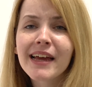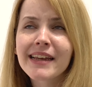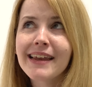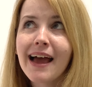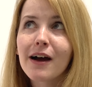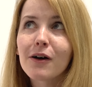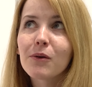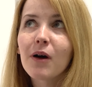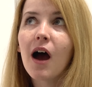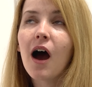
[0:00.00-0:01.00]

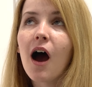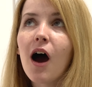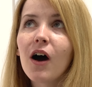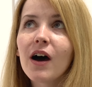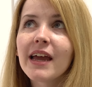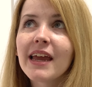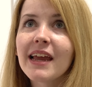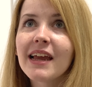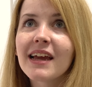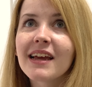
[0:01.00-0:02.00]
Now,
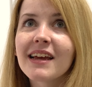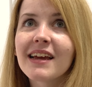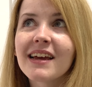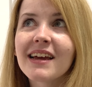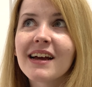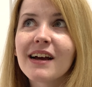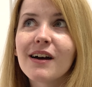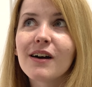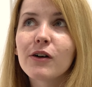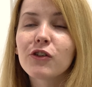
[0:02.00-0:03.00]
I
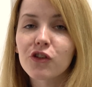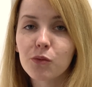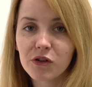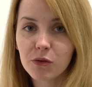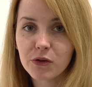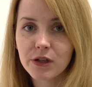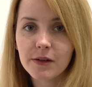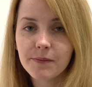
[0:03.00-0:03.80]
just want to warn you.